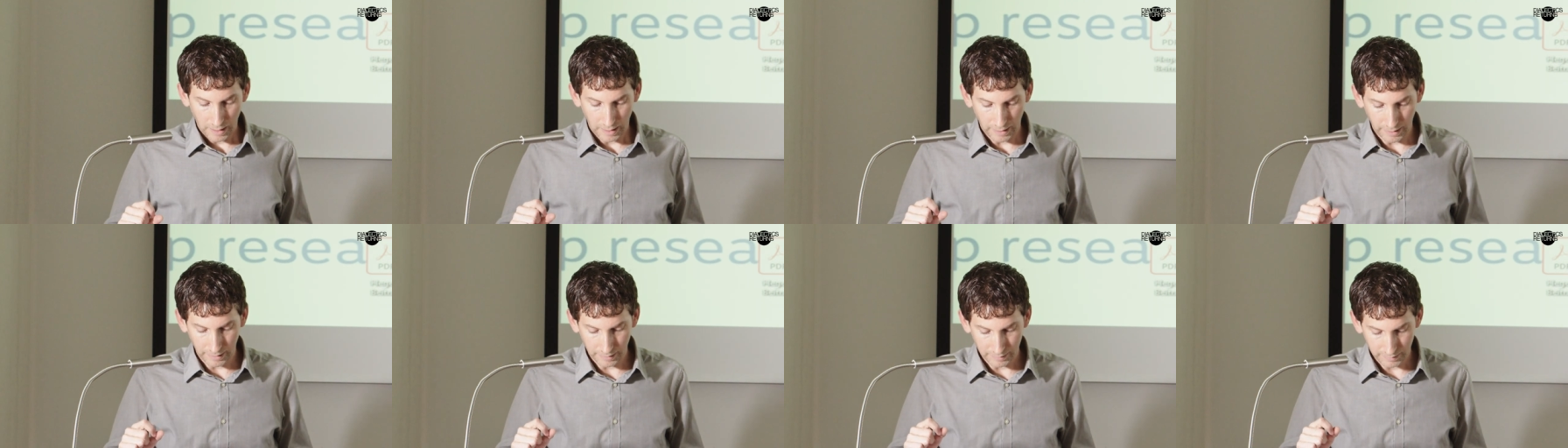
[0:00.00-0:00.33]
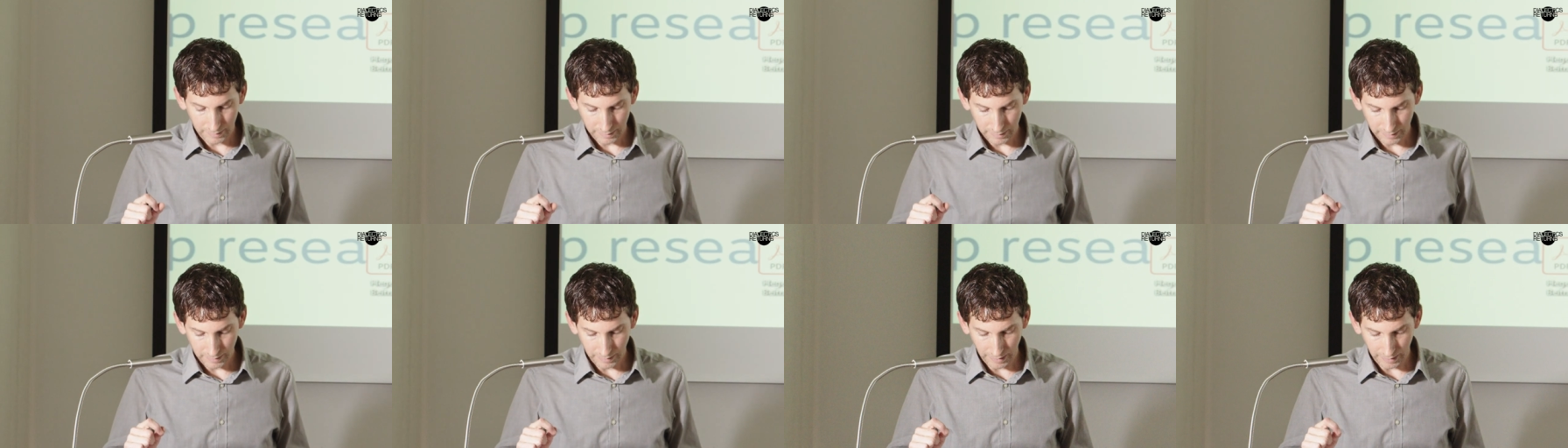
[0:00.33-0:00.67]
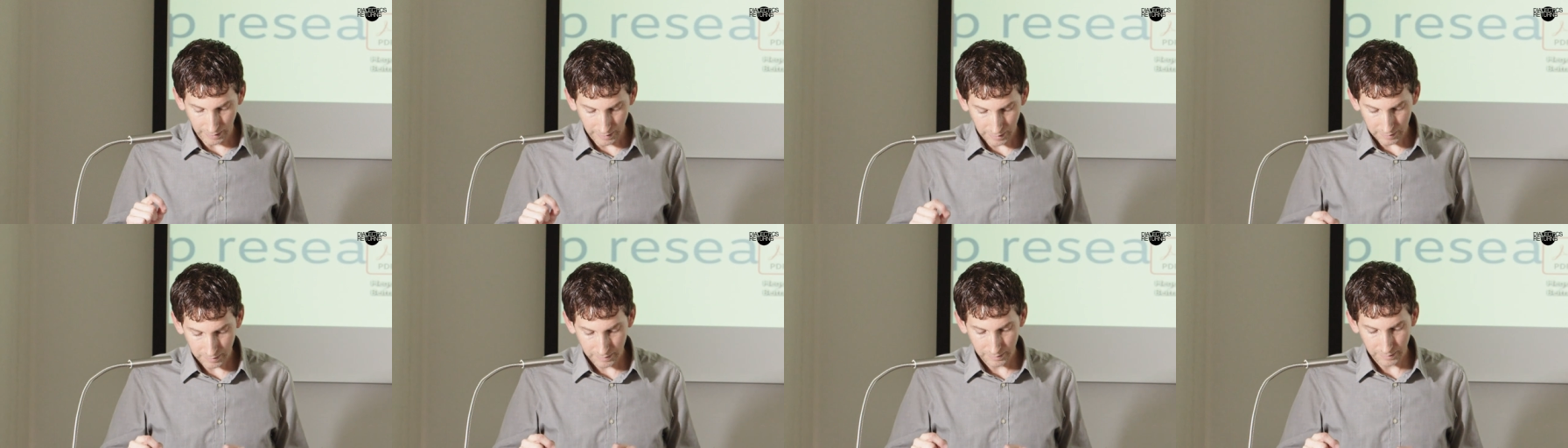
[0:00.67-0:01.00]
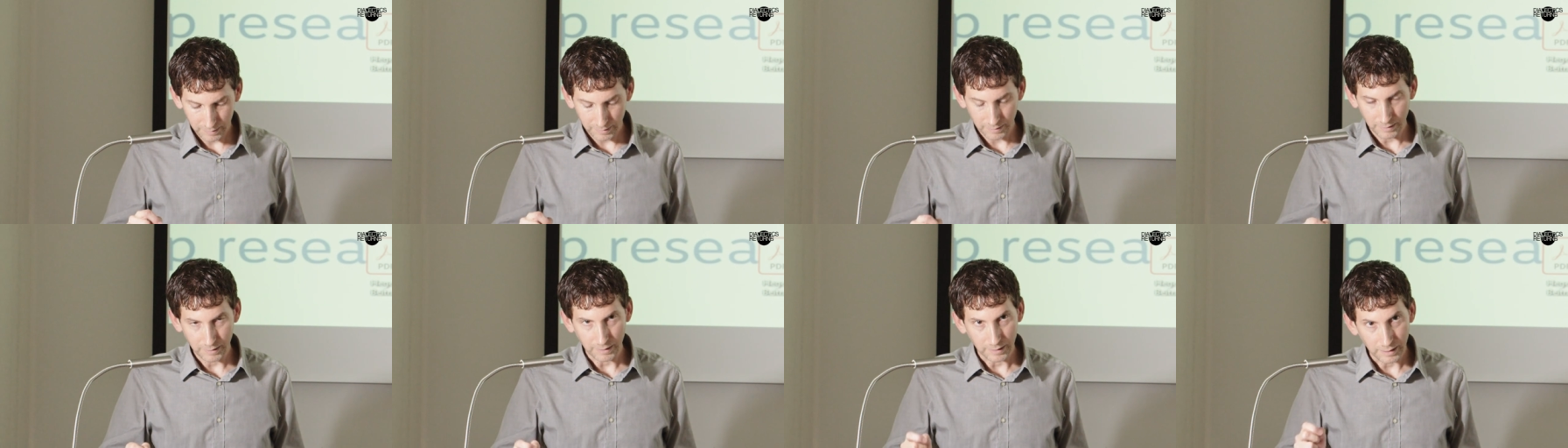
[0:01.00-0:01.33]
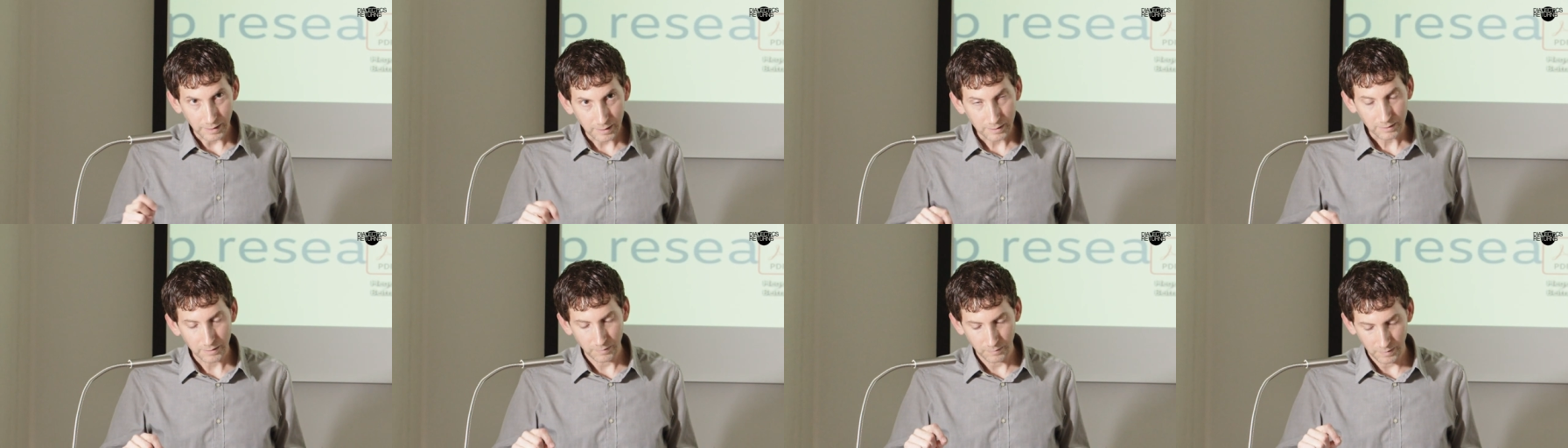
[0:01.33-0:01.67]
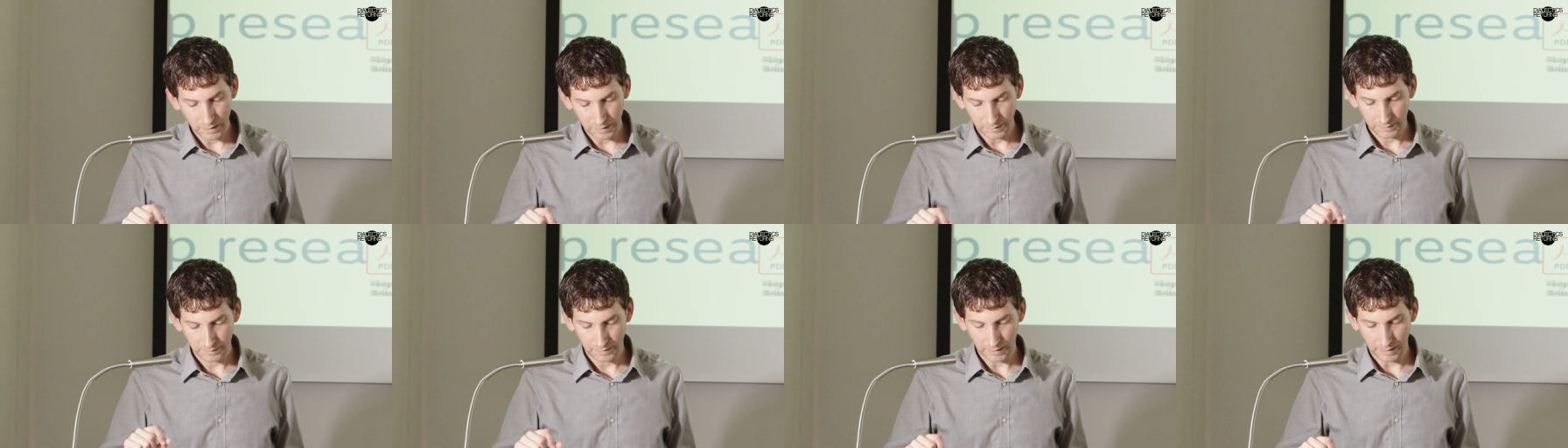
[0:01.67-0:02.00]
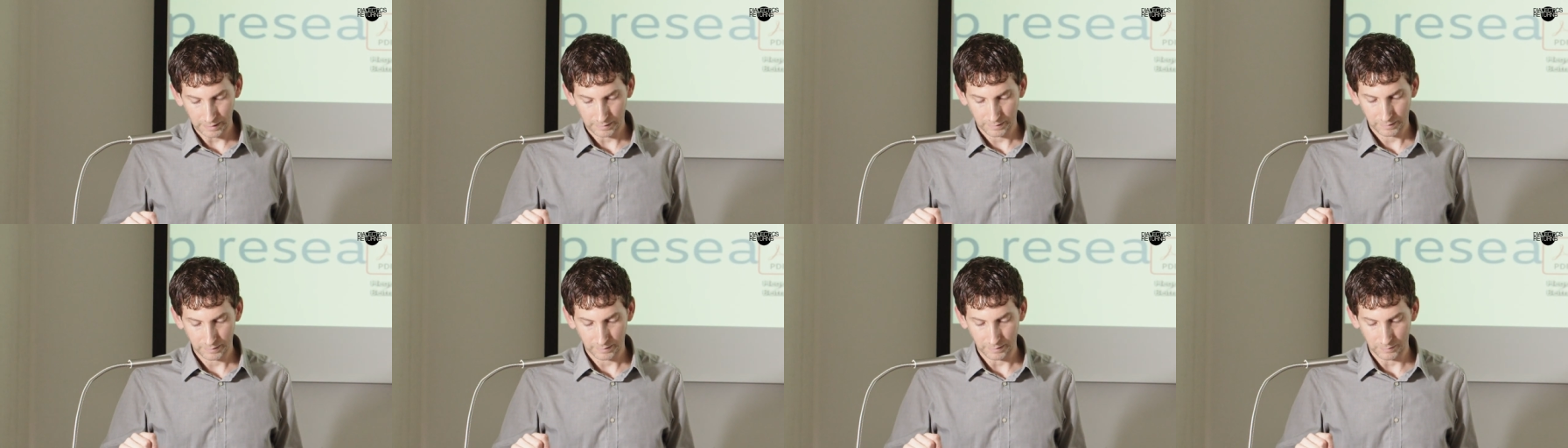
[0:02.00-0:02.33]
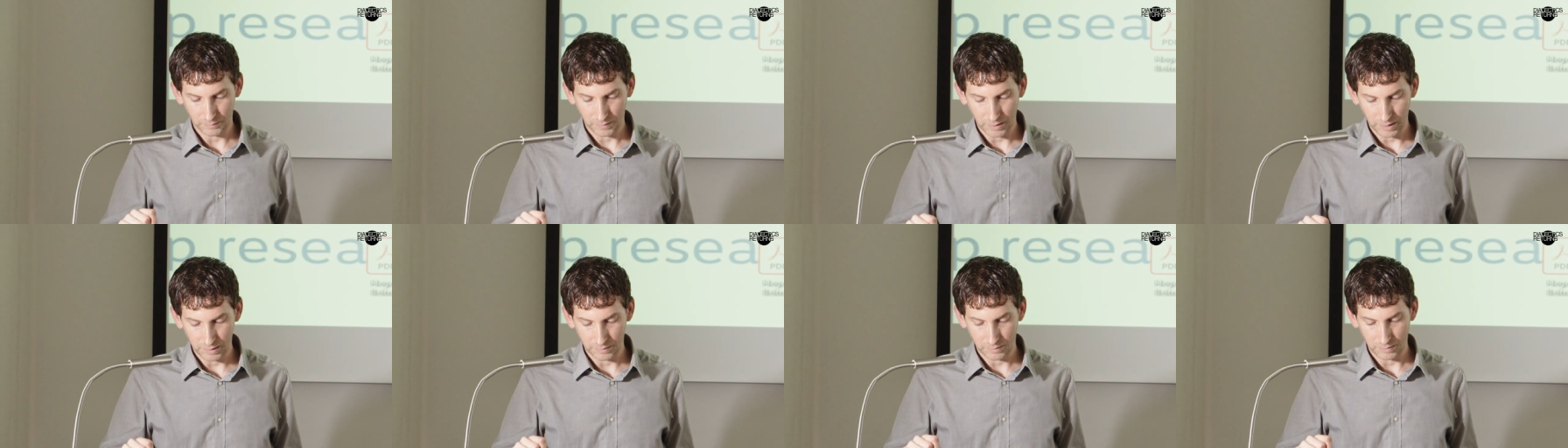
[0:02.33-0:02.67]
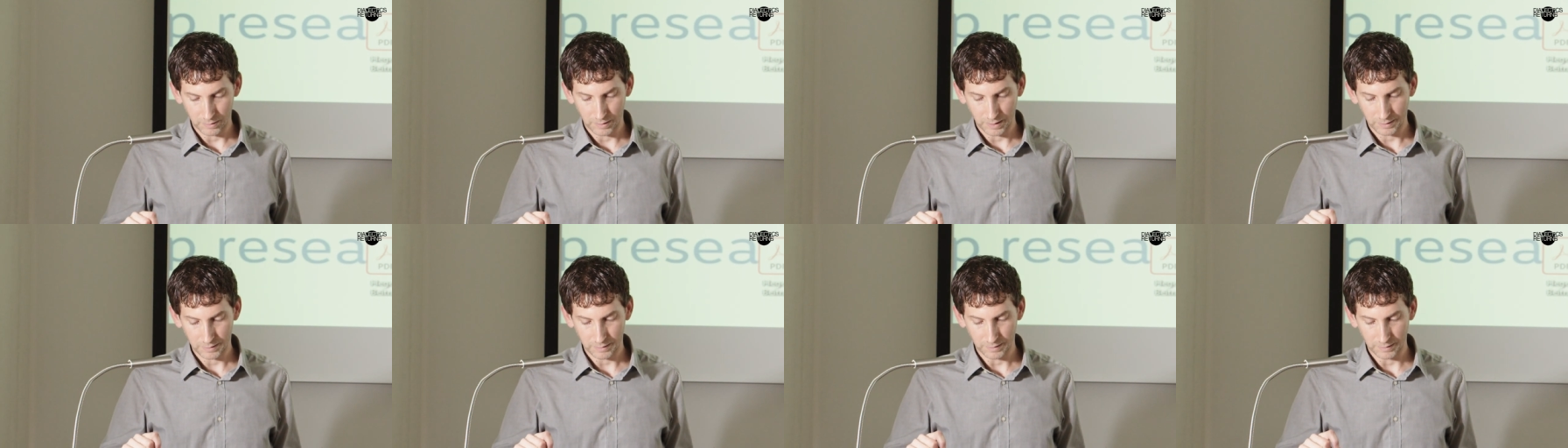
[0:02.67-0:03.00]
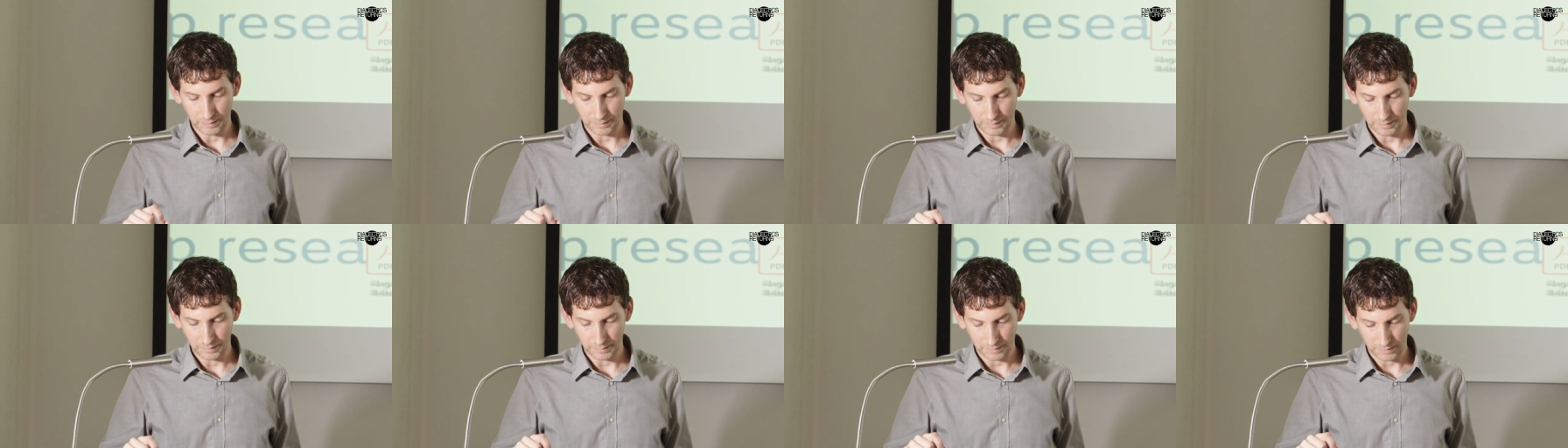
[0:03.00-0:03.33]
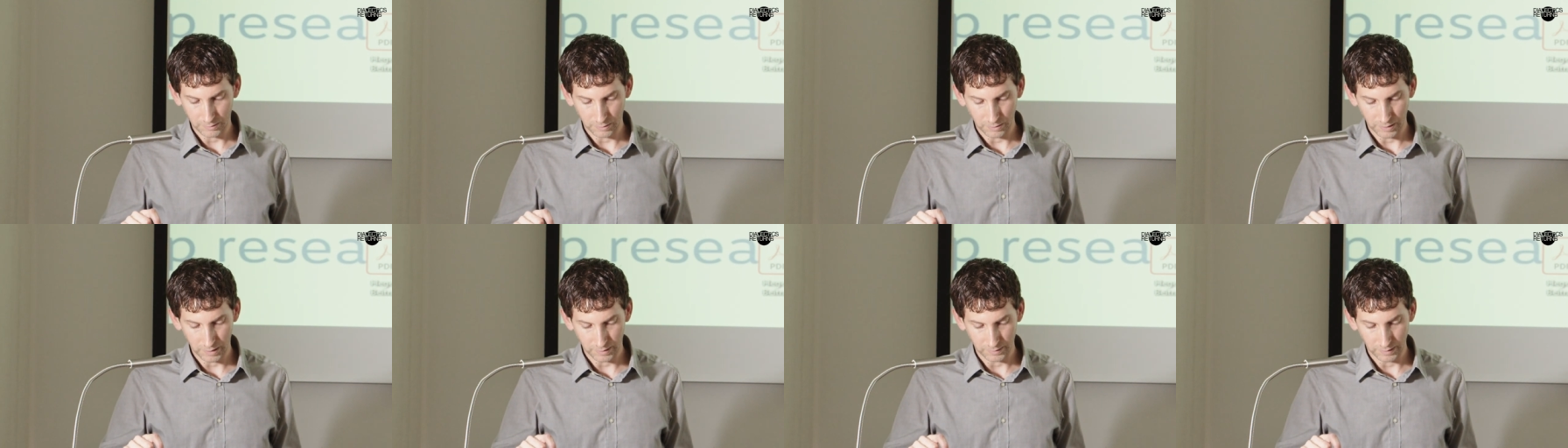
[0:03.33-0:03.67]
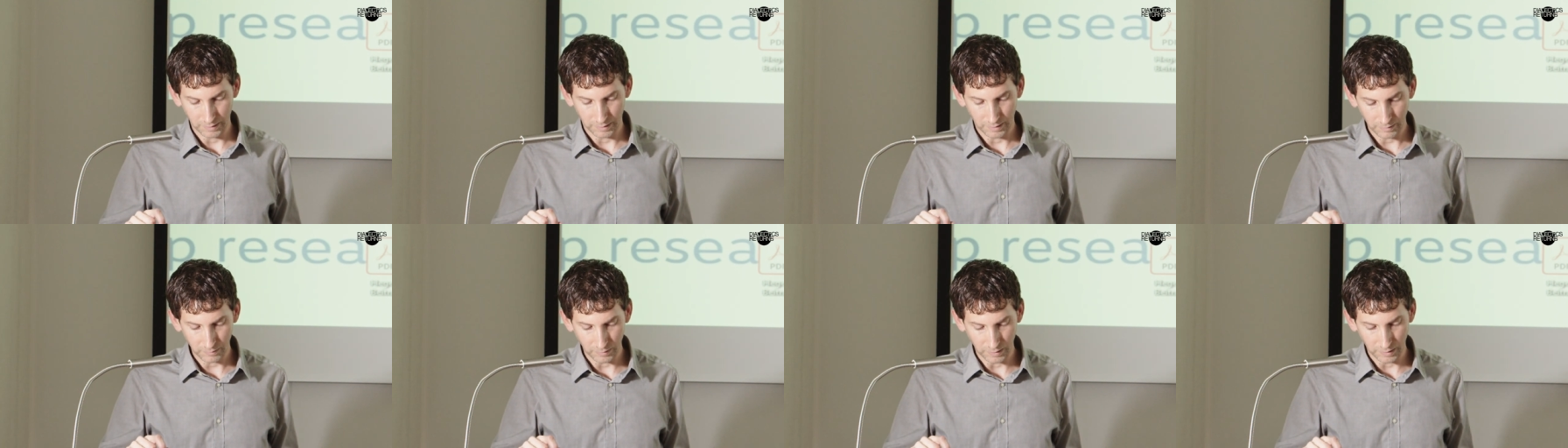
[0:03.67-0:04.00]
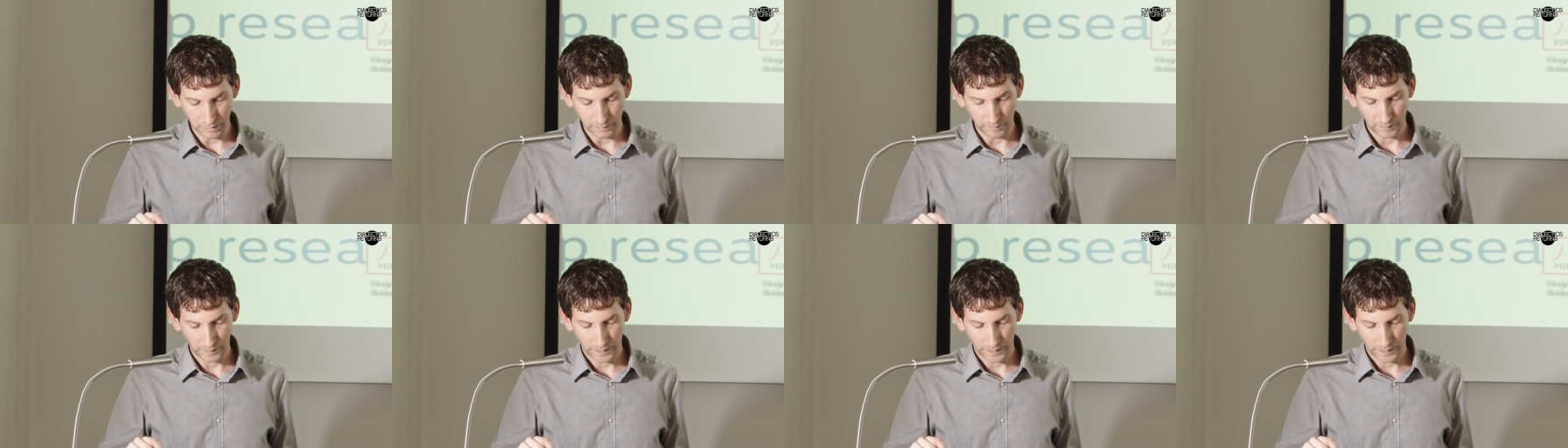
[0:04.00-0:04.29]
And, and each, each of these sets of contradiction is historically given.